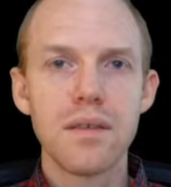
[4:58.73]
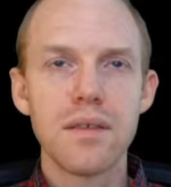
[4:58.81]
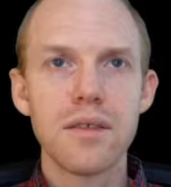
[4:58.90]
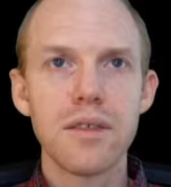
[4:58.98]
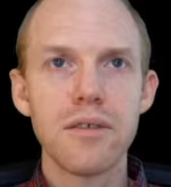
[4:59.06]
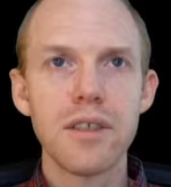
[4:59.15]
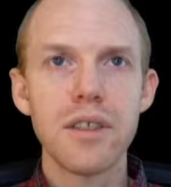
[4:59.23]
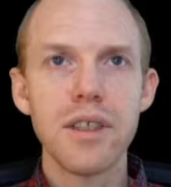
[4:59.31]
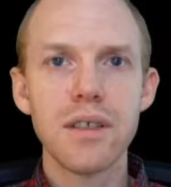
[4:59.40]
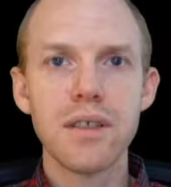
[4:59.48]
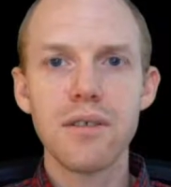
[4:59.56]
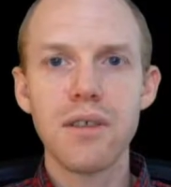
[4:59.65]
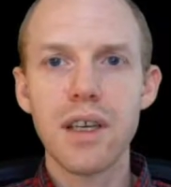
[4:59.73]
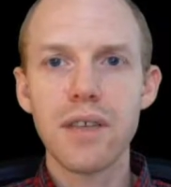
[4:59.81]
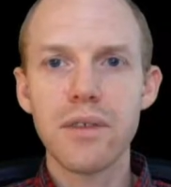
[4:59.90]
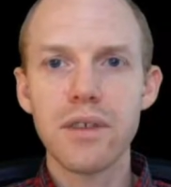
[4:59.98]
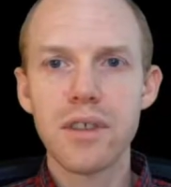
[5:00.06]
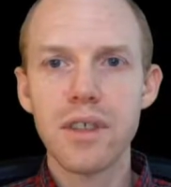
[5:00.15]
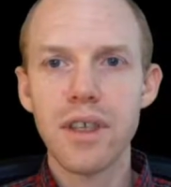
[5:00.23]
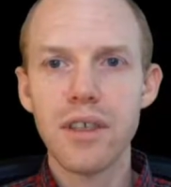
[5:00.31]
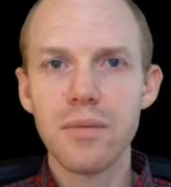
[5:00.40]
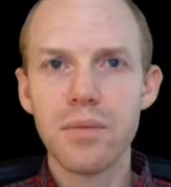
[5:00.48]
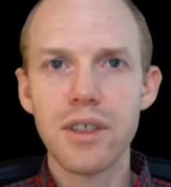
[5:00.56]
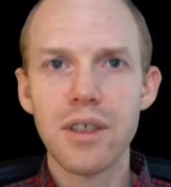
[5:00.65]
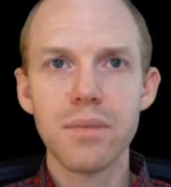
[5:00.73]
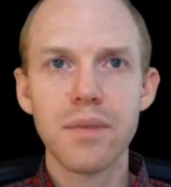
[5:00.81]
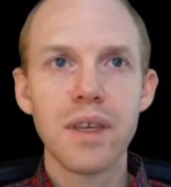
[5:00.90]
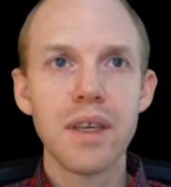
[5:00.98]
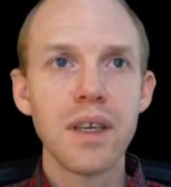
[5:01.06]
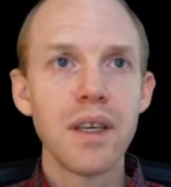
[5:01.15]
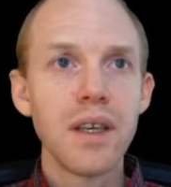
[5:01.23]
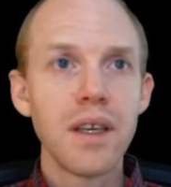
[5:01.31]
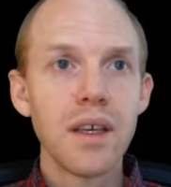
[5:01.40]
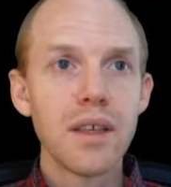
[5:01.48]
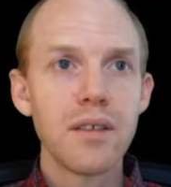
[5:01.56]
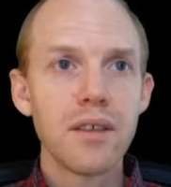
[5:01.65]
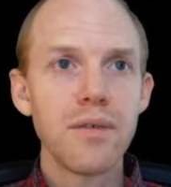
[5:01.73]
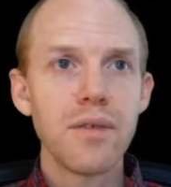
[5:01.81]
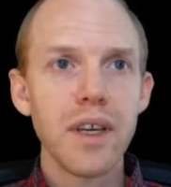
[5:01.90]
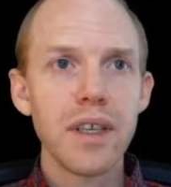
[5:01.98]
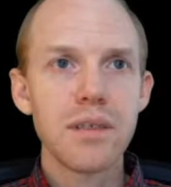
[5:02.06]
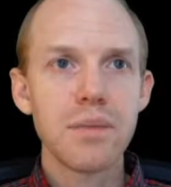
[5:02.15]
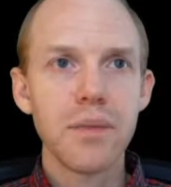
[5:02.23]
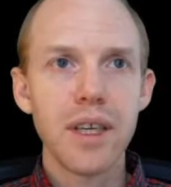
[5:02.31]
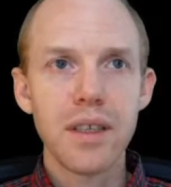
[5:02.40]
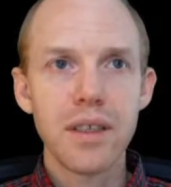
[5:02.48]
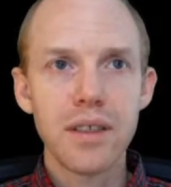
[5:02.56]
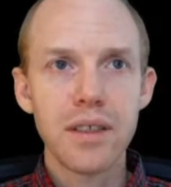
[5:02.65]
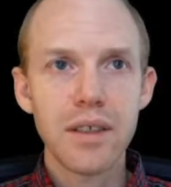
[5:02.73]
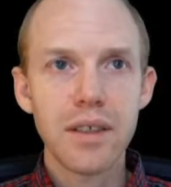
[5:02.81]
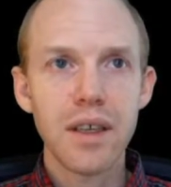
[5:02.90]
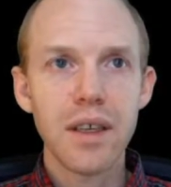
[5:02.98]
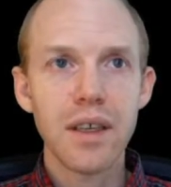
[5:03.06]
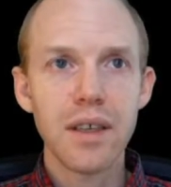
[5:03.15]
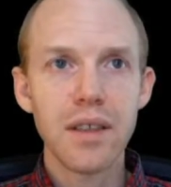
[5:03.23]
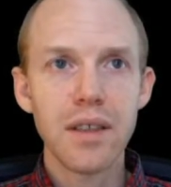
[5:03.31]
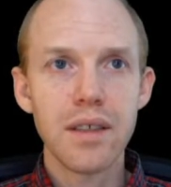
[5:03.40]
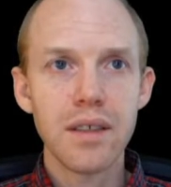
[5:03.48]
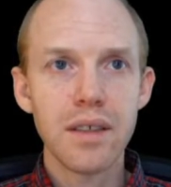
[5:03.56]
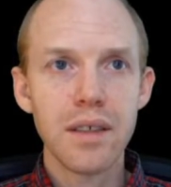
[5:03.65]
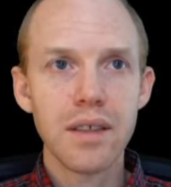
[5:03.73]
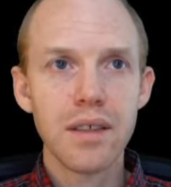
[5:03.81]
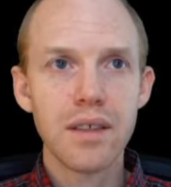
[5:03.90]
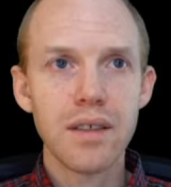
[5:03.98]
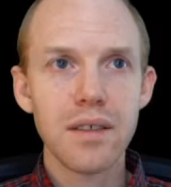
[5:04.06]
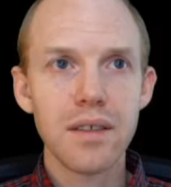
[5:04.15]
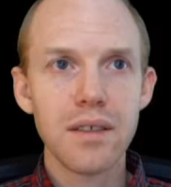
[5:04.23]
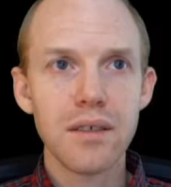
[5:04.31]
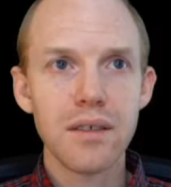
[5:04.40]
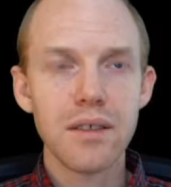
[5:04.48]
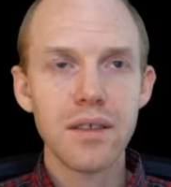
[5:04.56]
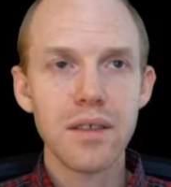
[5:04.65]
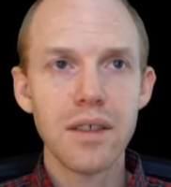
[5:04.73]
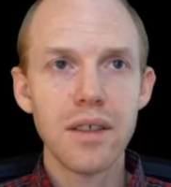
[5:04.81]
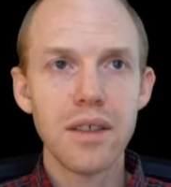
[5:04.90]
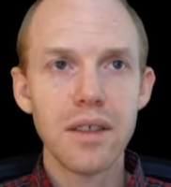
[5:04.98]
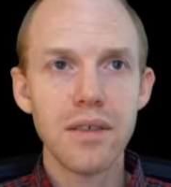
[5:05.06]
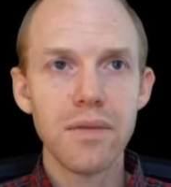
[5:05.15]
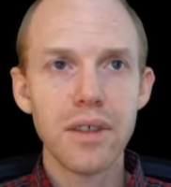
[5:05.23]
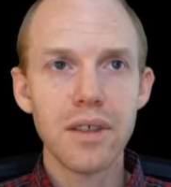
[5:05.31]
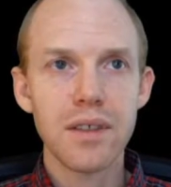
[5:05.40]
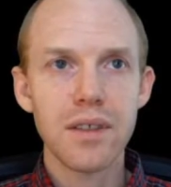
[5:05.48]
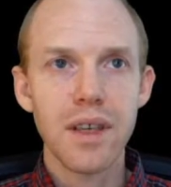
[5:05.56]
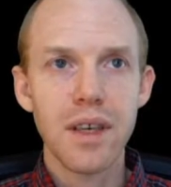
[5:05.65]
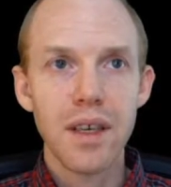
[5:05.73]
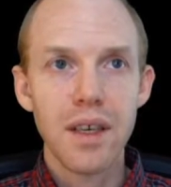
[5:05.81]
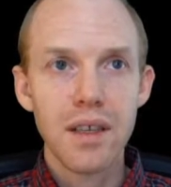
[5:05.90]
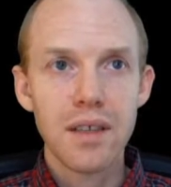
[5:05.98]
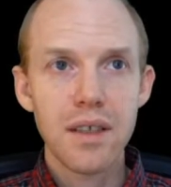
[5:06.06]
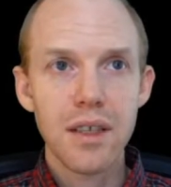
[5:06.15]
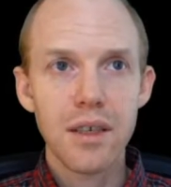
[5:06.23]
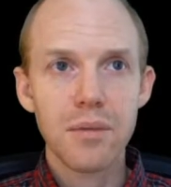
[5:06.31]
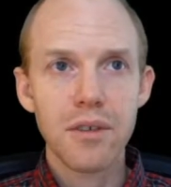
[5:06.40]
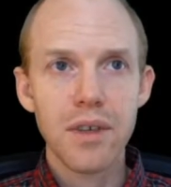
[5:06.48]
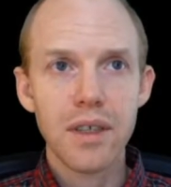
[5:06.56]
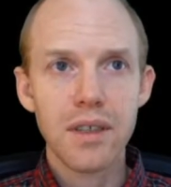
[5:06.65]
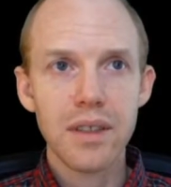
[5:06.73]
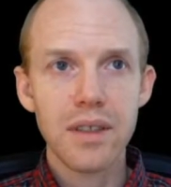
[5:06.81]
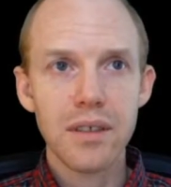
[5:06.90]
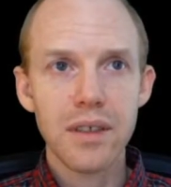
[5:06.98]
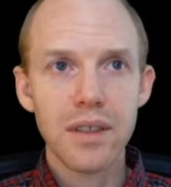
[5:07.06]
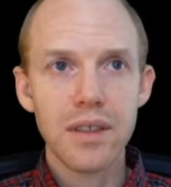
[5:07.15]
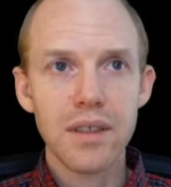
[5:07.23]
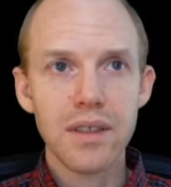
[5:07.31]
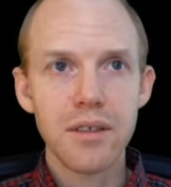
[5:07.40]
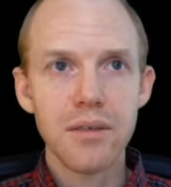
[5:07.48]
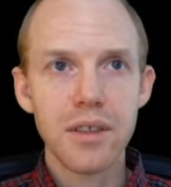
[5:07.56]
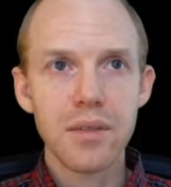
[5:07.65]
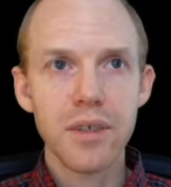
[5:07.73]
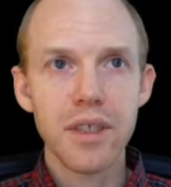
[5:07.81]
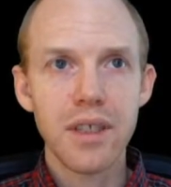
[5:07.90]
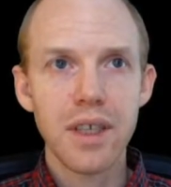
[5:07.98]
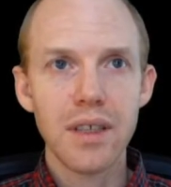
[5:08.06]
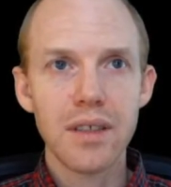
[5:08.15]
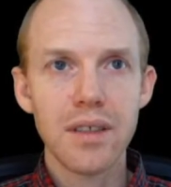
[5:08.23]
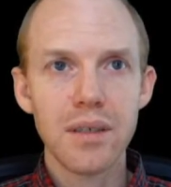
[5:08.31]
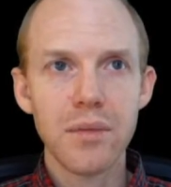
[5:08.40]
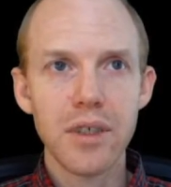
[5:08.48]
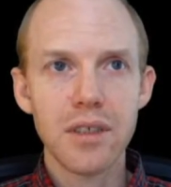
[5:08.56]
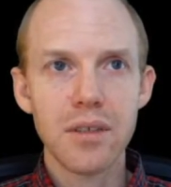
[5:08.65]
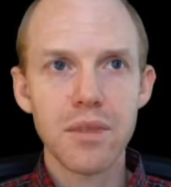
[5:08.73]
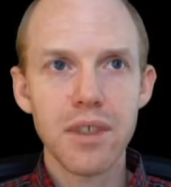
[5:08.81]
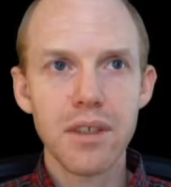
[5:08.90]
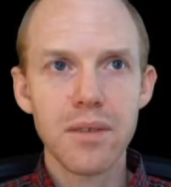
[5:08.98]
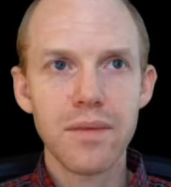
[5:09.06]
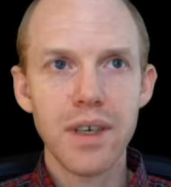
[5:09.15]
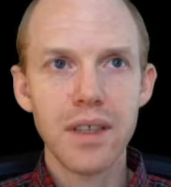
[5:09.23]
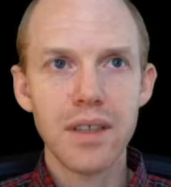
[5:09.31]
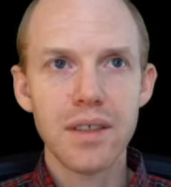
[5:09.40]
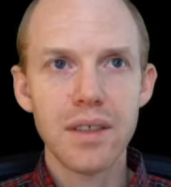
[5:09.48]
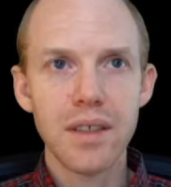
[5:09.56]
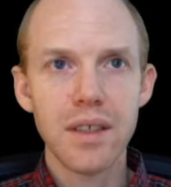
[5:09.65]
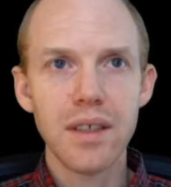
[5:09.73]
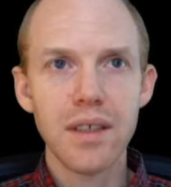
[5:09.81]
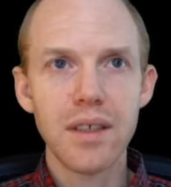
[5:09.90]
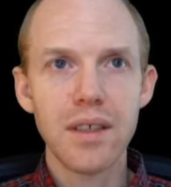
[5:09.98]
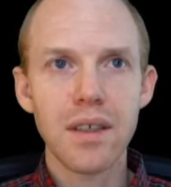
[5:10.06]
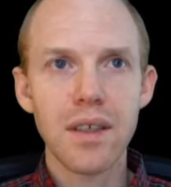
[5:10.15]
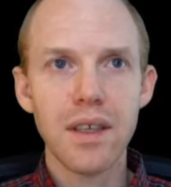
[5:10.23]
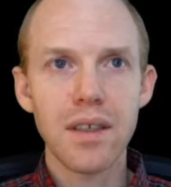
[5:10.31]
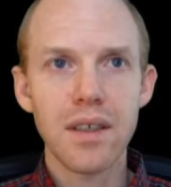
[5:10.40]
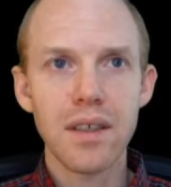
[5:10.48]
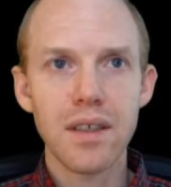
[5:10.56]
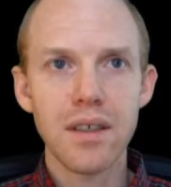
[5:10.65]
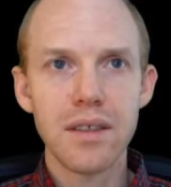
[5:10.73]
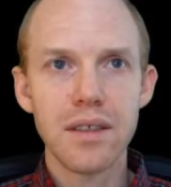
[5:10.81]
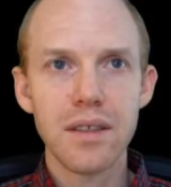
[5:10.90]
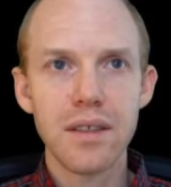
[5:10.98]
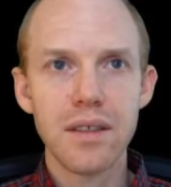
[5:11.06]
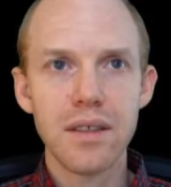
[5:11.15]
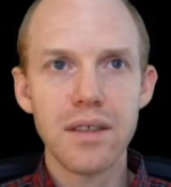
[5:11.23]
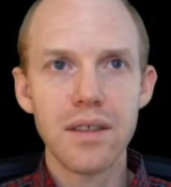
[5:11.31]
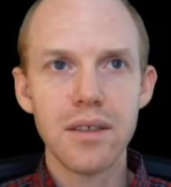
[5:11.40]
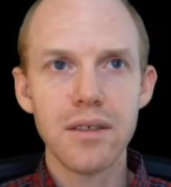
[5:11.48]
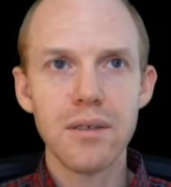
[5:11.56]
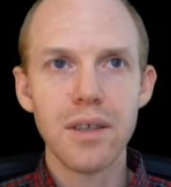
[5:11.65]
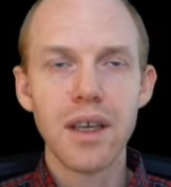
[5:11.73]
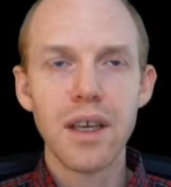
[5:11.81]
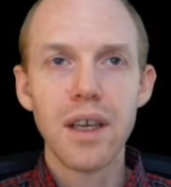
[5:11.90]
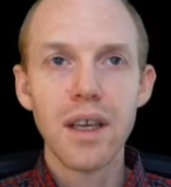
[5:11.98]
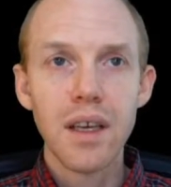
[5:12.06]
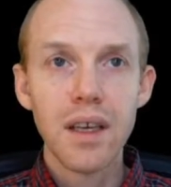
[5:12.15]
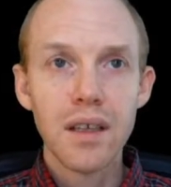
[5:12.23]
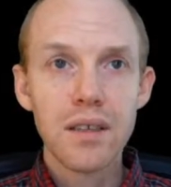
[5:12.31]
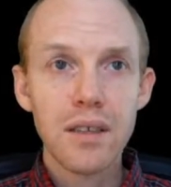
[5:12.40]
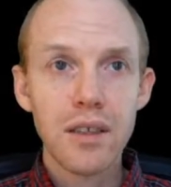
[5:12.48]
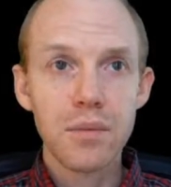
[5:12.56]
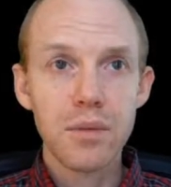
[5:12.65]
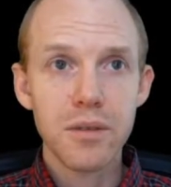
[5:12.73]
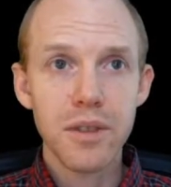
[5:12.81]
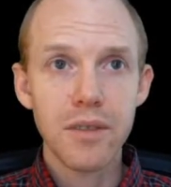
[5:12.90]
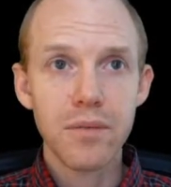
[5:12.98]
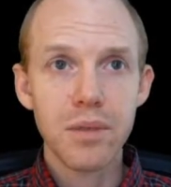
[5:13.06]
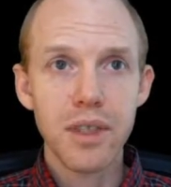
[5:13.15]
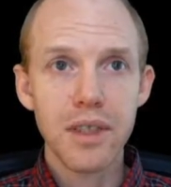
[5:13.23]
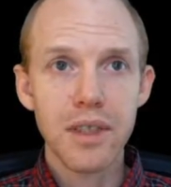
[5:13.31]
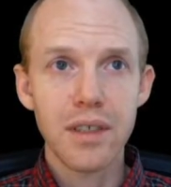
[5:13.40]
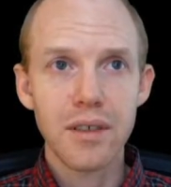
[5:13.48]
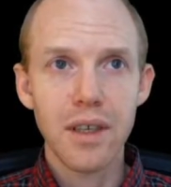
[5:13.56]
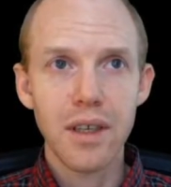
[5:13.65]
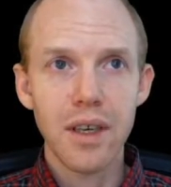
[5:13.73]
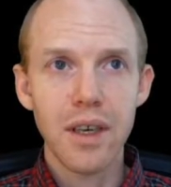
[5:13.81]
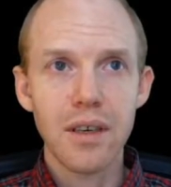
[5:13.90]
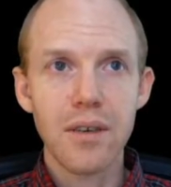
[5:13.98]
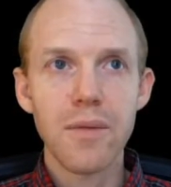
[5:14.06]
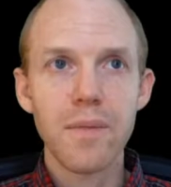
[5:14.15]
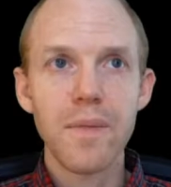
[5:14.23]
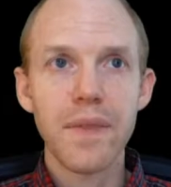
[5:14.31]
So to check the drivers, you got to open up your Device Manager, and then look, you should, if it's set up correctly, you'll get this U S B test and measurement devices here, and these are the two scopes we have plugged in right now.